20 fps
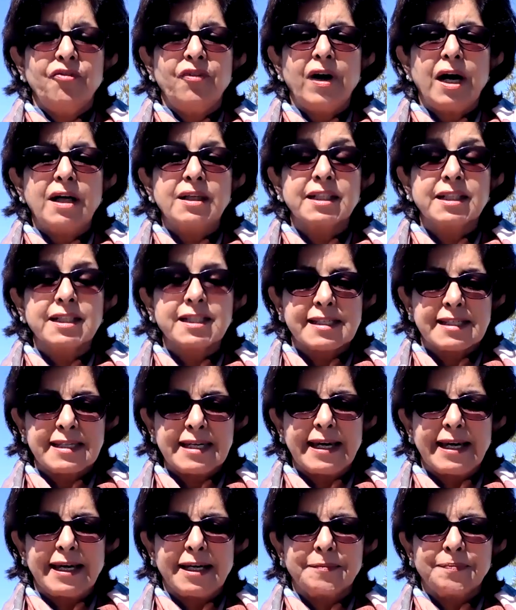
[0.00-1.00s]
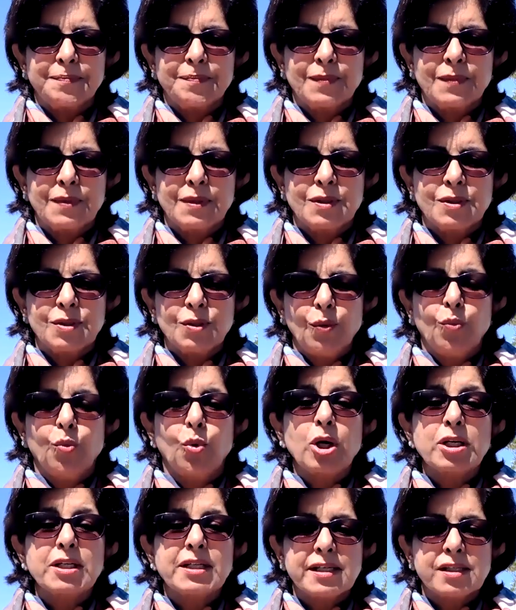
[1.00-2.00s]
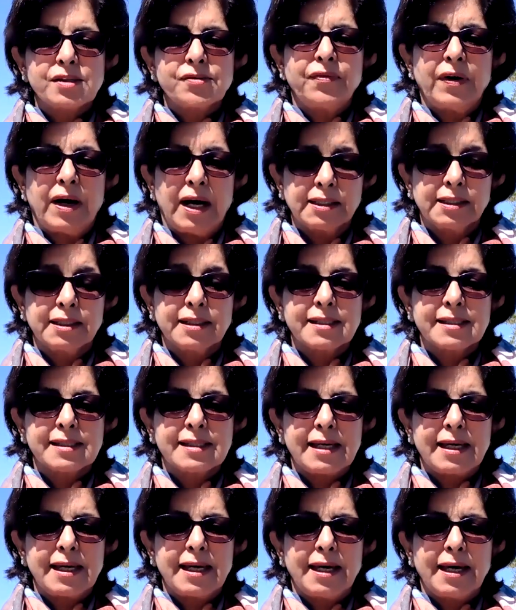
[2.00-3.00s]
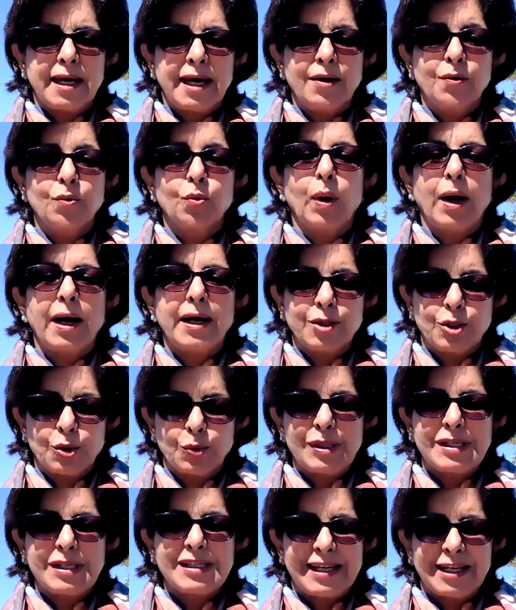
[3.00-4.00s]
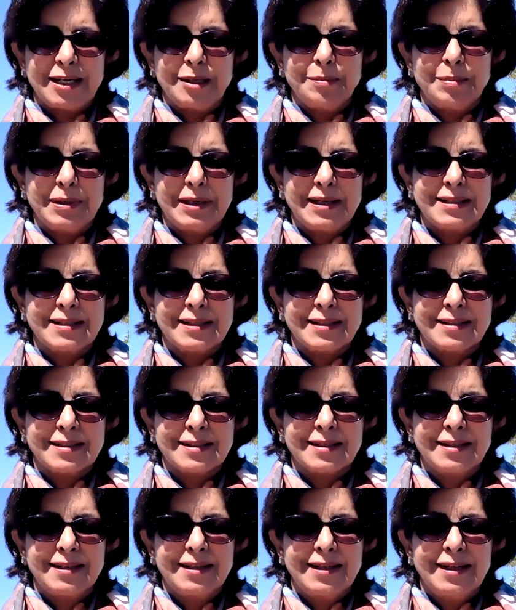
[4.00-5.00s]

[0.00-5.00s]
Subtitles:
Father's Day. So what is Father's Day and why do we celebrate it?